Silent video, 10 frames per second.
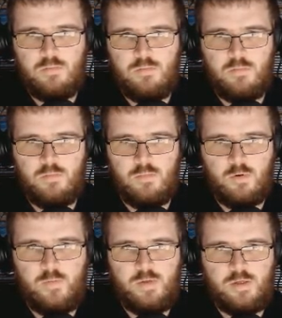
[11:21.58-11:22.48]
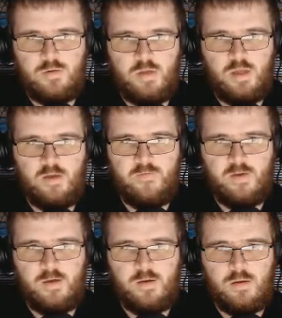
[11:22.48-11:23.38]
Hmm, what can we do here
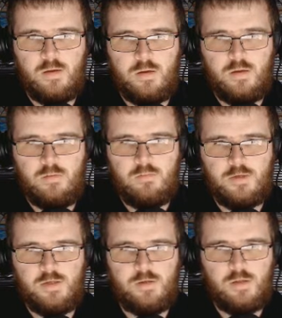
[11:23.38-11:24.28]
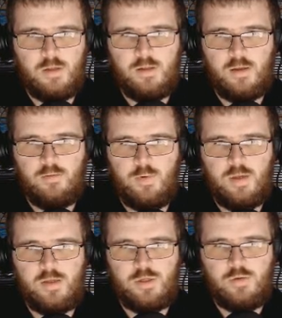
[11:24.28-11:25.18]
though? Doesn't look like we
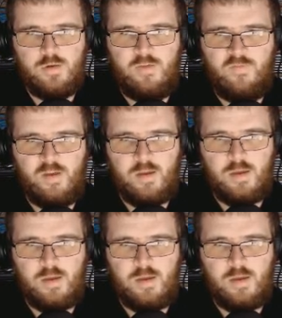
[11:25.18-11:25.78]
can do anything.